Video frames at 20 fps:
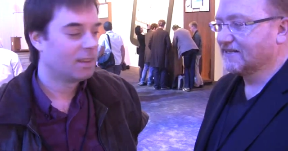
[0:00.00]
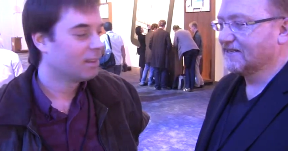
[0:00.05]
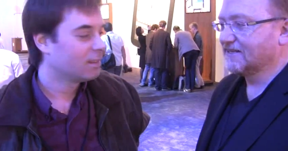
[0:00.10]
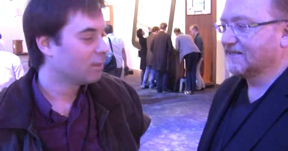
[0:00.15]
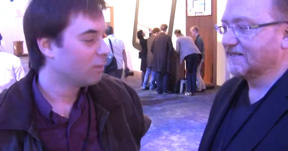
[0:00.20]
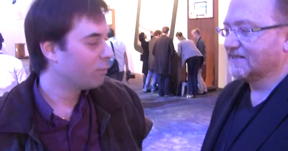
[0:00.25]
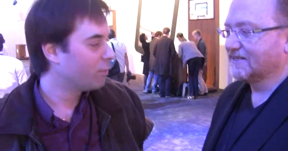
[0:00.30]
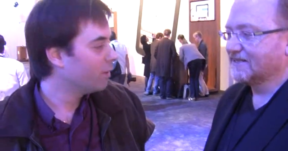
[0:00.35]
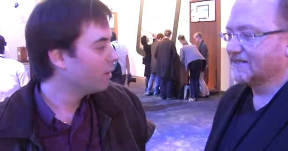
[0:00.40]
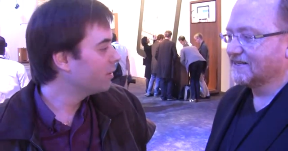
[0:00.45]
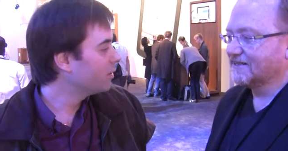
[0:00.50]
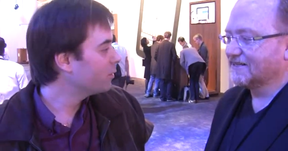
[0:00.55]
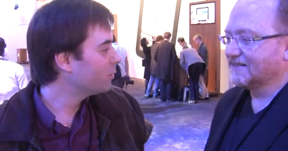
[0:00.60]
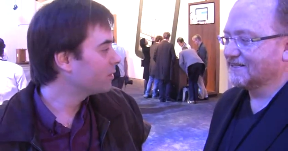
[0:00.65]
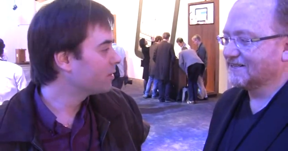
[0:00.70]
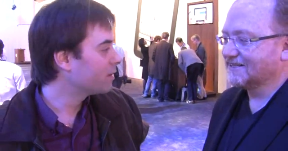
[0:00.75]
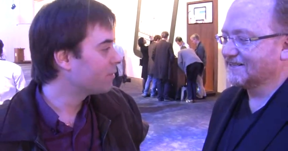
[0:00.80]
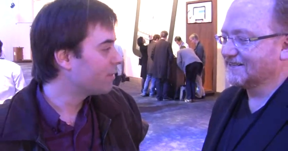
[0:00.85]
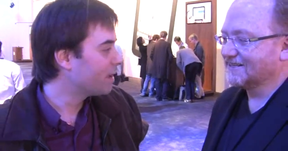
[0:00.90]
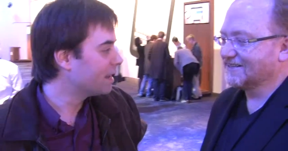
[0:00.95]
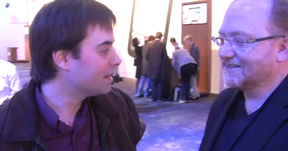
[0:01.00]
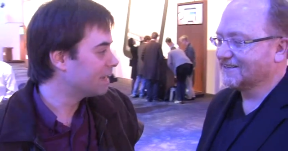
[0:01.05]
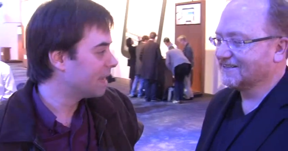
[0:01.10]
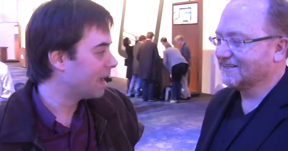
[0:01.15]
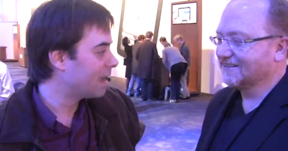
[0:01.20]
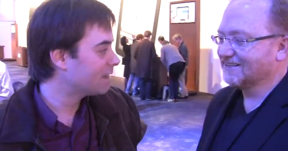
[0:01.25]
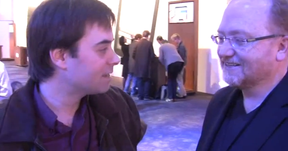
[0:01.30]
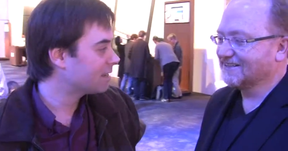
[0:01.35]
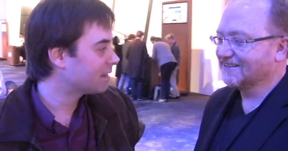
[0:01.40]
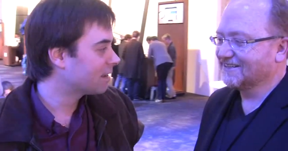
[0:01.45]
Speaker 1: So Phil, this was a
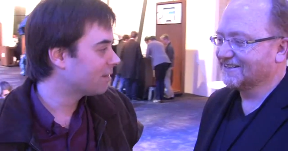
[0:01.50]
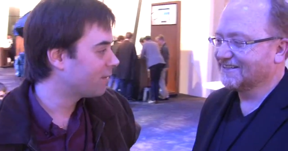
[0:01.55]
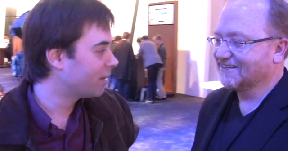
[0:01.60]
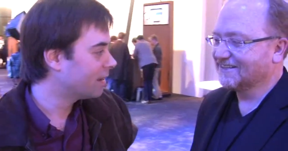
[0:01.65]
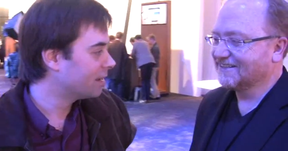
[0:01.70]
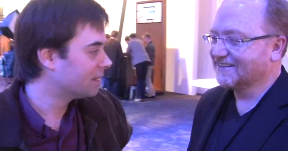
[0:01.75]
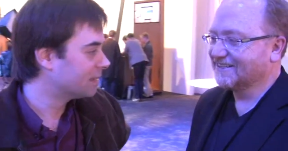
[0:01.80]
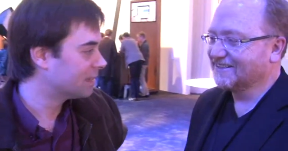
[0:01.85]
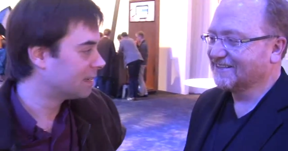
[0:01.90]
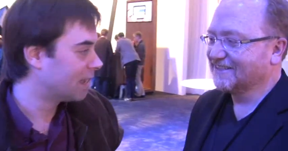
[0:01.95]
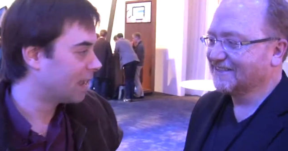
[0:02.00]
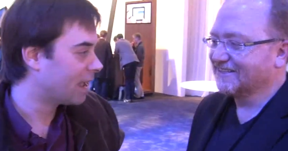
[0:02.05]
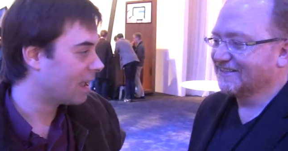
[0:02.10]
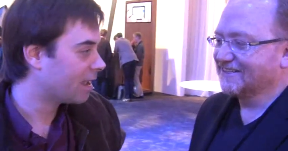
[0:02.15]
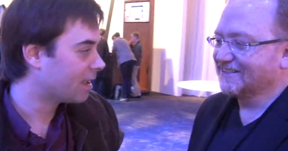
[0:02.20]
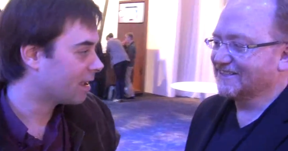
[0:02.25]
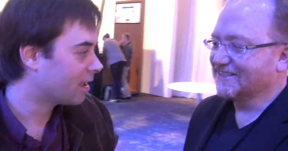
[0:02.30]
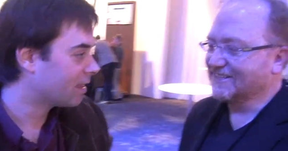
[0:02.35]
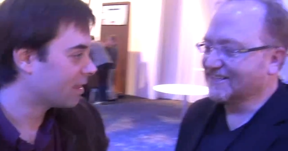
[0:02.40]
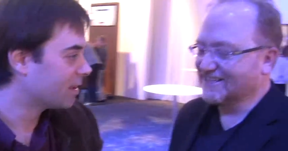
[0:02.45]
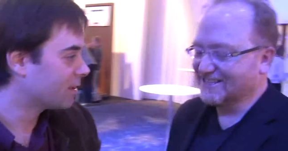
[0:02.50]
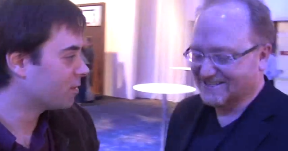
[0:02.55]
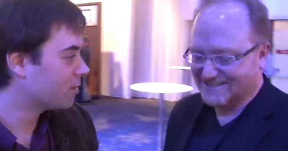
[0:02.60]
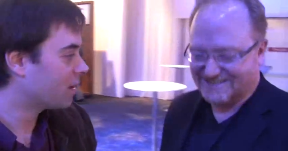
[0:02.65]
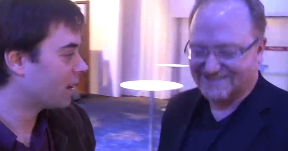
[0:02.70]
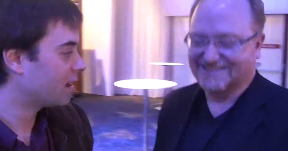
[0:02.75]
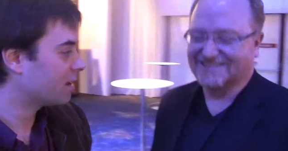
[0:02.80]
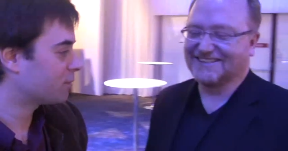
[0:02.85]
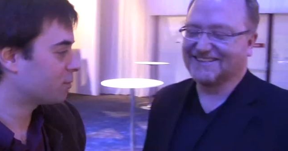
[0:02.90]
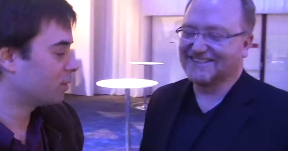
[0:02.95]
fantastic event today. I think you
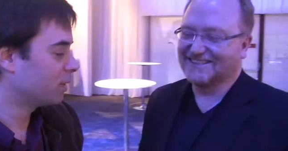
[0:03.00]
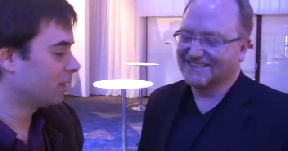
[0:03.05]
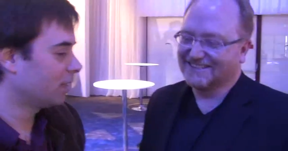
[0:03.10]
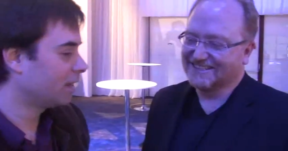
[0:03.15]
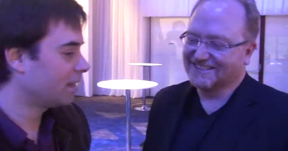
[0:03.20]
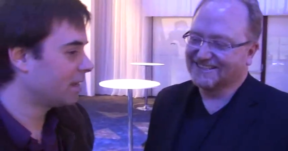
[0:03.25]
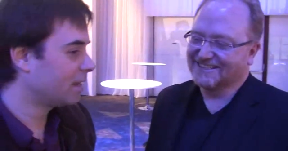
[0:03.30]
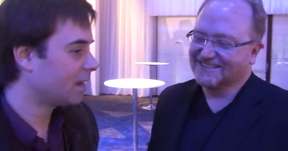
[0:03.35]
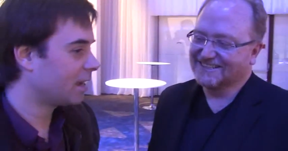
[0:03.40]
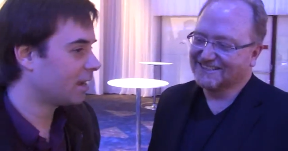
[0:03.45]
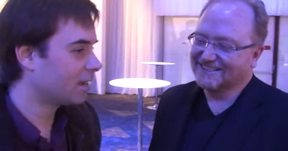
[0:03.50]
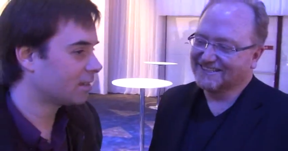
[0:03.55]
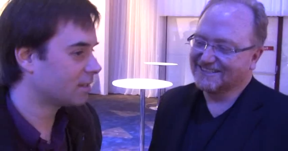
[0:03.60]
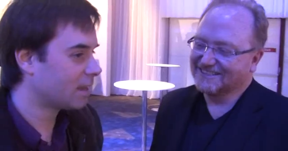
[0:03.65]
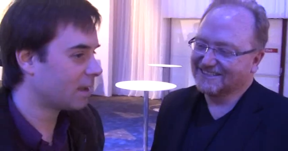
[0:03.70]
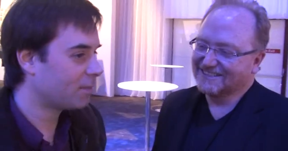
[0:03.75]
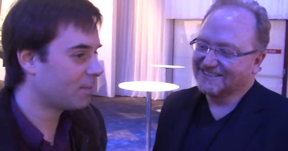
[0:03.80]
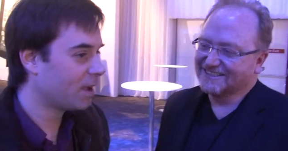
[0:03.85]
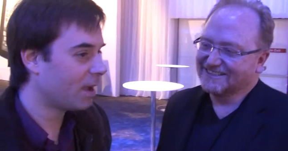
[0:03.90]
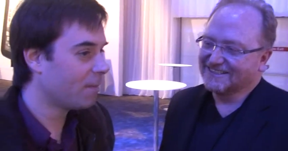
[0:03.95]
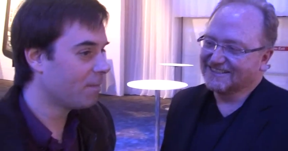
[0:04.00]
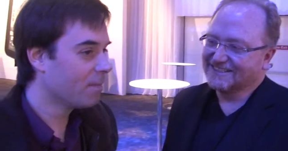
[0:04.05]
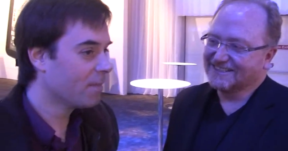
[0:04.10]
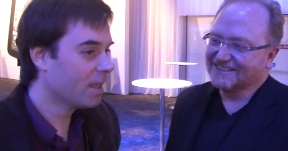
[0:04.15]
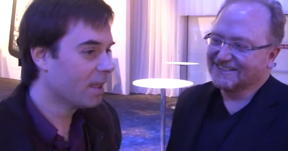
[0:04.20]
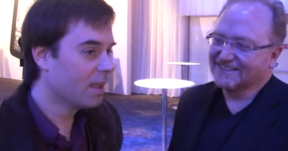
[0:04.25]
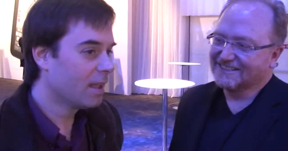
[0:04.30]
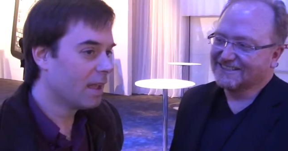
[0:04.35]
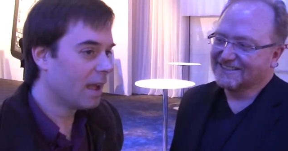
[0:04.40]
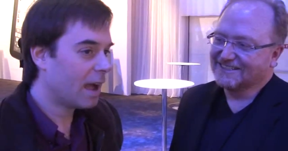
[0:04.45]
guys really uh, stepped up.
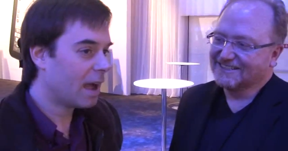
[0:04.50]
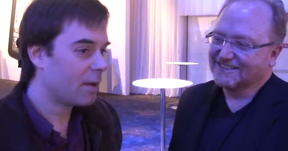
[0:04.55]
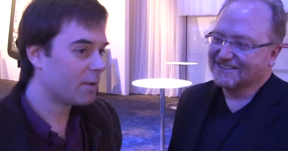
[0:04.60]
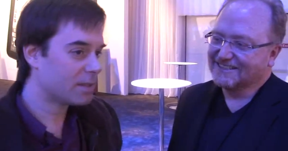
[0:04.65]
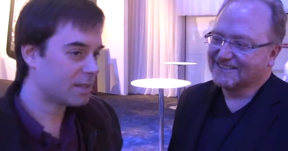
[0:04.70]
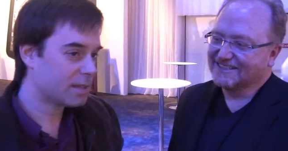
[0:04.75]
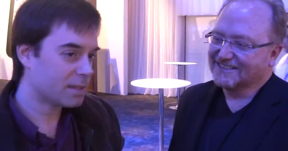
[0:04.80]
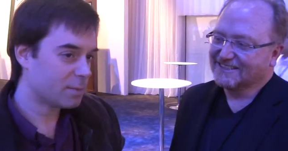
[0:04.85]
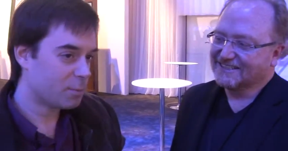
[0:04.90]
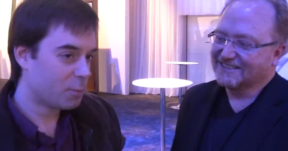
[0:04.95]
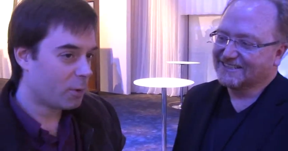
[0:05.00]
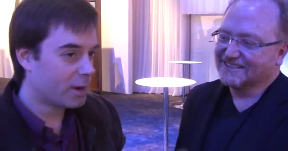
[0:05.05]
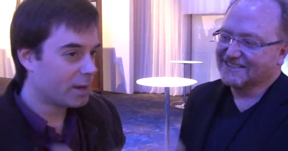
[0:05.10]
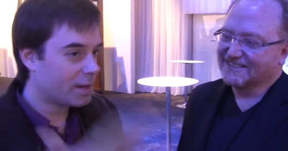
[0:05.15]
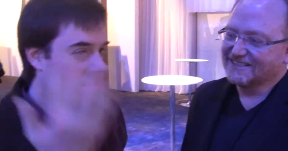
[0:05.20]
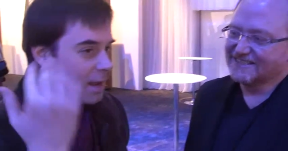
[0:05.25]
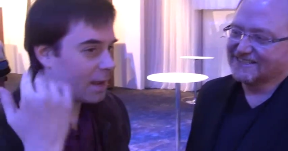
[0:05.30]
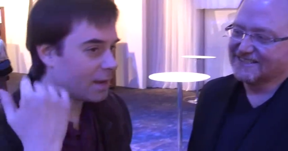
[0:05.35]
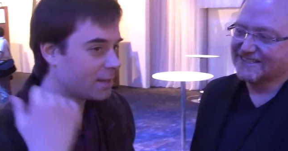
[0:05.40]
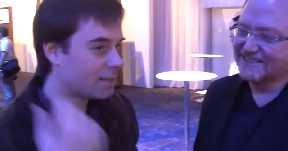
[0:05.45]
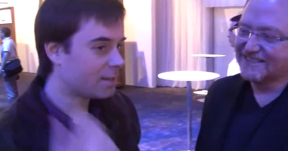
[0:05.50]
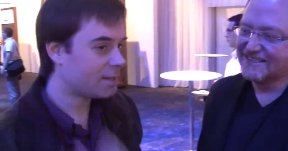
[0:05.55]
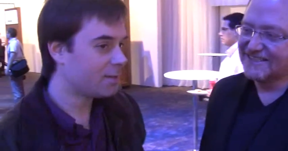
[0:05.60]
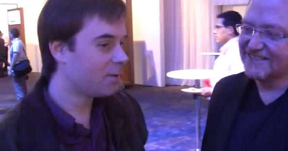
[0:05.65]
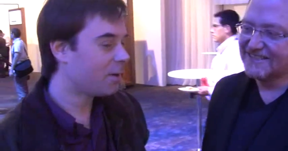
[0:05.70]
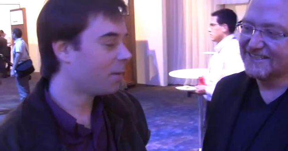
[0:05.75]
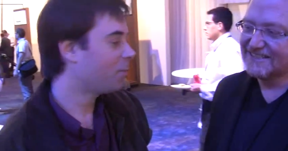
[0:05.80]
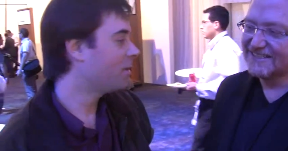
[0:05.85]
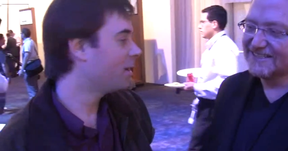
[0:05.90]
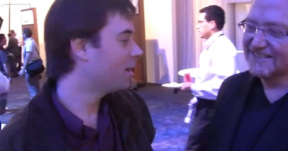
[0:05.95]
I was disappointed not to see
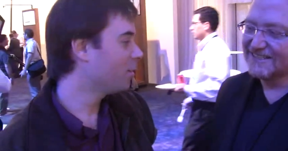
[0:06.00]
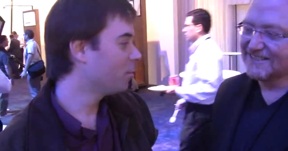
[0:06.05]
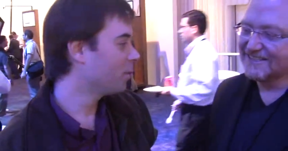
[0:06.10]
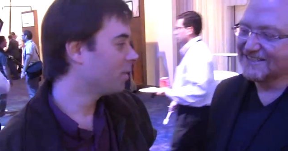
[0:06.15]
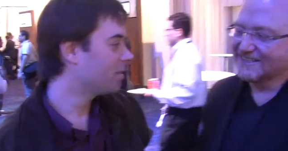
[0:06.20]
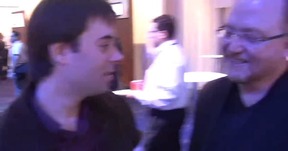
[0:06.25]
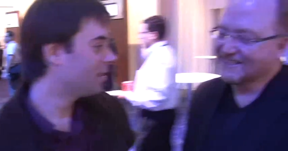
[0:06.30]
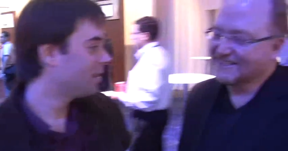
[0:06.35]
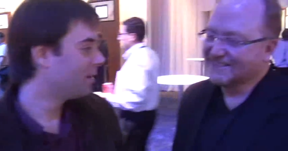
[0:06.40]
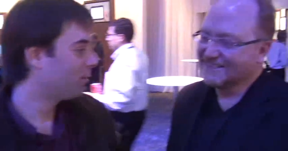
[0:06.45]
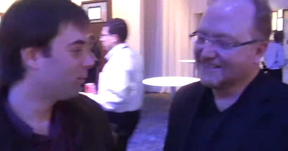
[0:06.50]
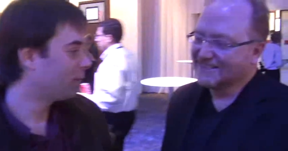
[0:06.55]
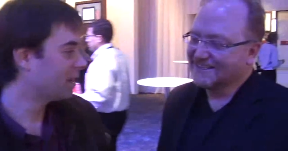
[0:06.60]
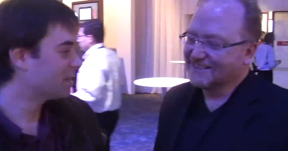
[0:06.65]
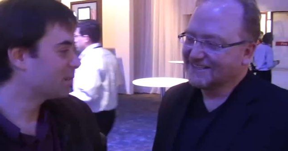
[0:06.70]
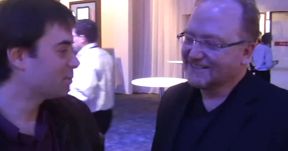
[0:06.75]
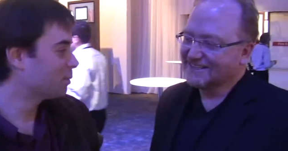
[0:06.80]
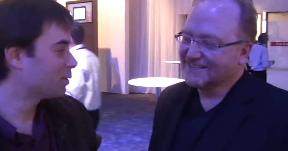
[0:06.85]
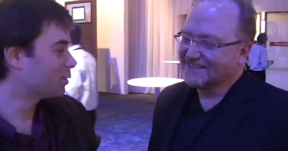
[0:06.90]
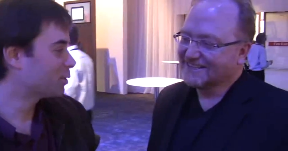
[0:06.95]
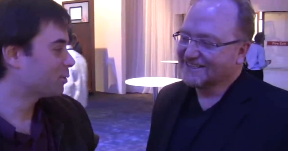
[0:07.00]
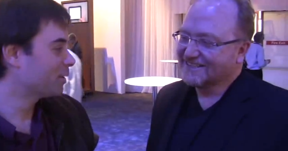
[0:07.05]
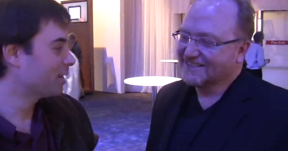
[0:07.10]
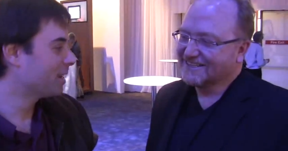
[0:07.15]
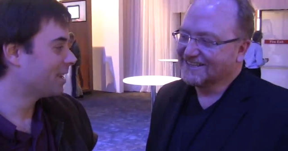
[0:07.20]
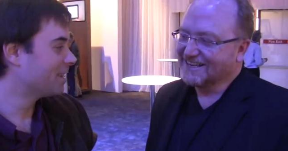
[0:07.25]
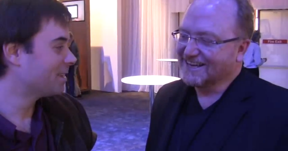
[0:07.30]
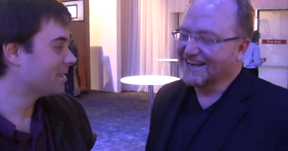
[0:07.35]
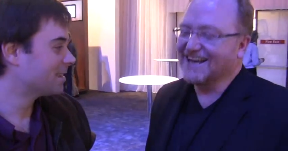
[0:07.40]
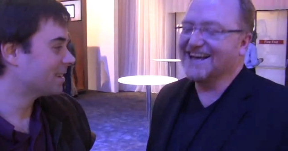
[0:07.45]
you up there with the flexible
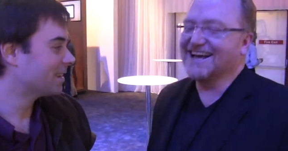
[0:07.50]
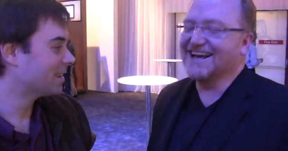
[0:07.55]
screen.